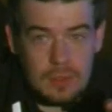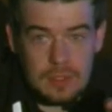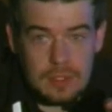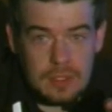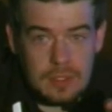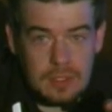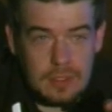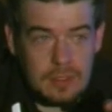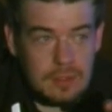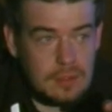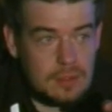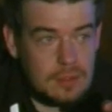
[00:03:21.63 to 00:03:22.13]
one of
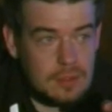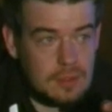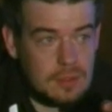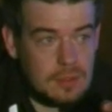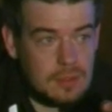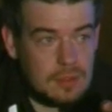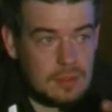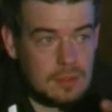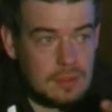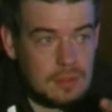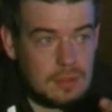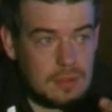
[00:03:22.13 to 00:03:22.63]
the new.
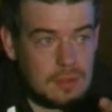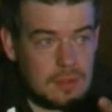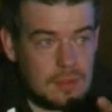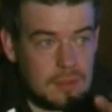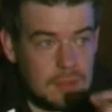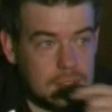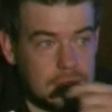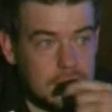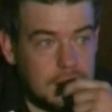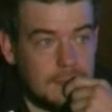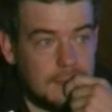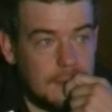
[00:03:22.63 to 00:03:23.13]

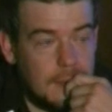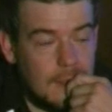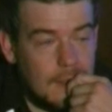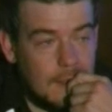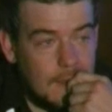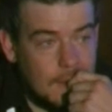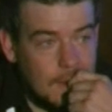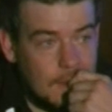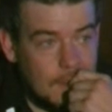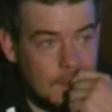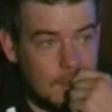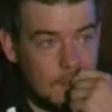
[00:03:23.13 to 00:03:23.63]
Yeah, I'm
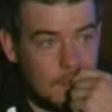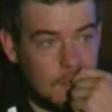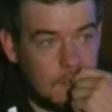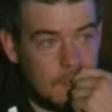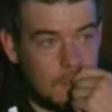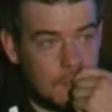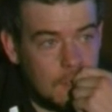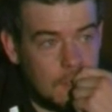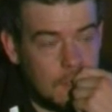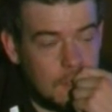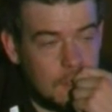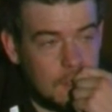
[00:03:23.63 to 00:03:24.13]
just curious
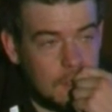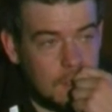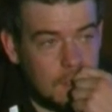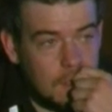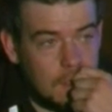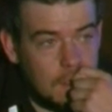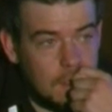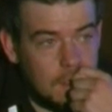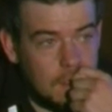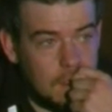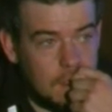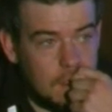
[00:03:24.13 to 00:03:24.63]
when you bring
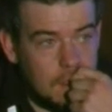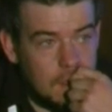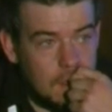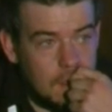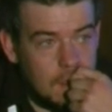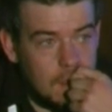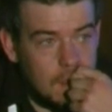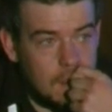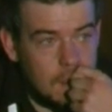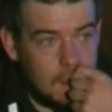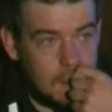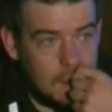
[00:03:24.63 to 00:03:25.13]
these
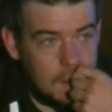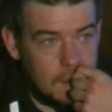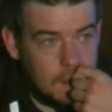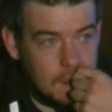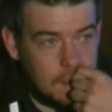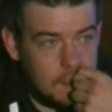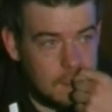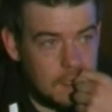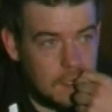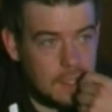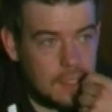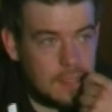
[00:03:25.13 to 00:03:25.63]
results
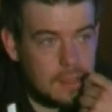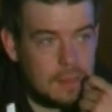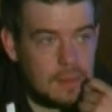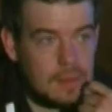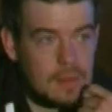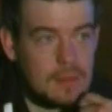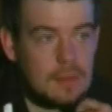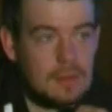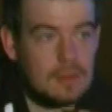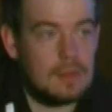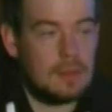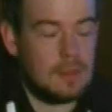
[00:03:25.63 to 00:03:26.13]
to your
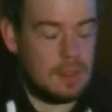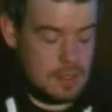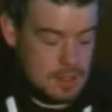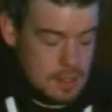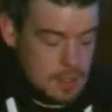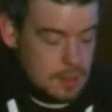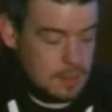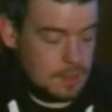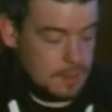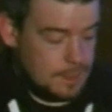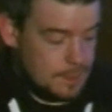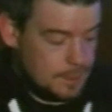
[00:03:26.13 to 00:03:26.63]
client.
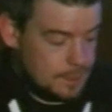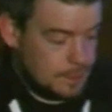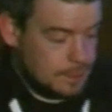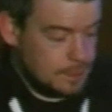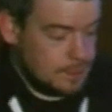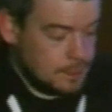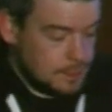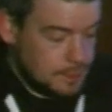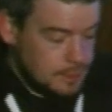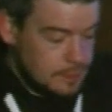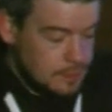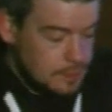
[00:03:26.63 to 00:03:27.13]
-huh
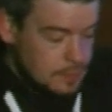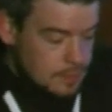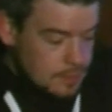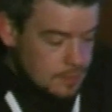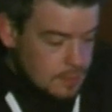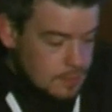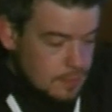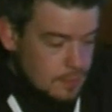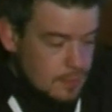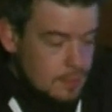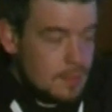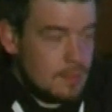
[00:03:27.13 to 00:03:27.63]

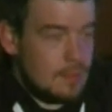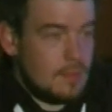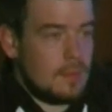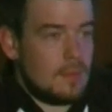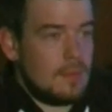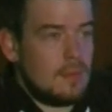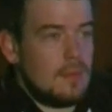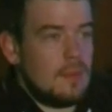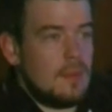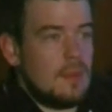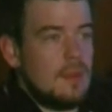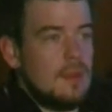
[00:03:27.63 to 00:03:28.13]
say
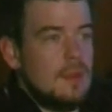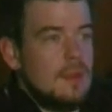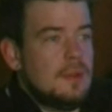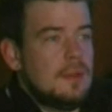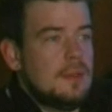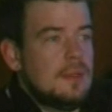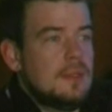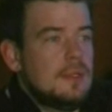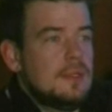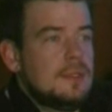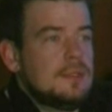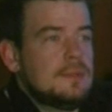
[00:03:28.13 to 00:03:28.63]

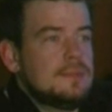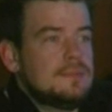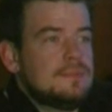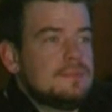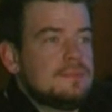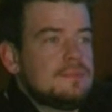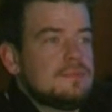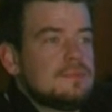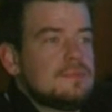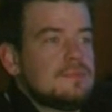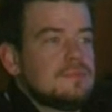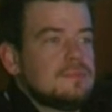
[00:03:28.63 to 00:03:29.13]
so-and-so's doing
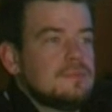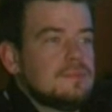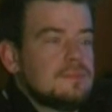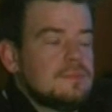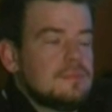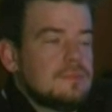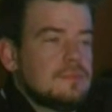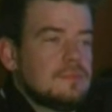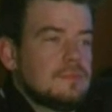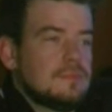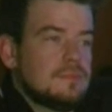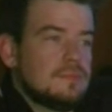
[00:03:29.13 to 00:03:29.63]
this, we
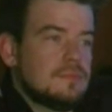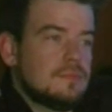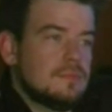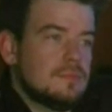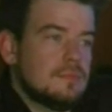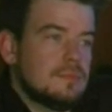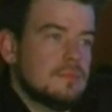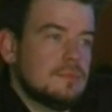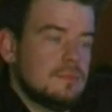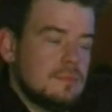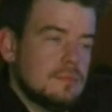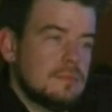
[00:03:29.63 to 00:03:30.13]
found this
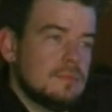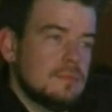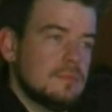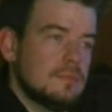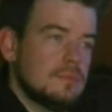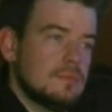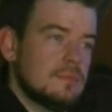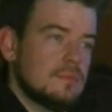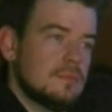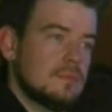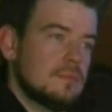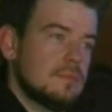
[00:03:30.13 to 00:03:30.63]
and that. What
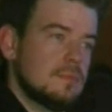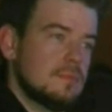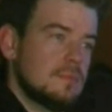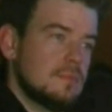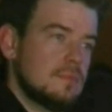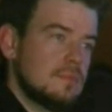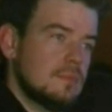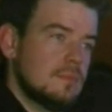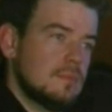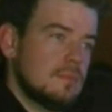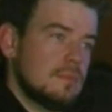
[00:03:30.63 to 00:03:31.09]
do they say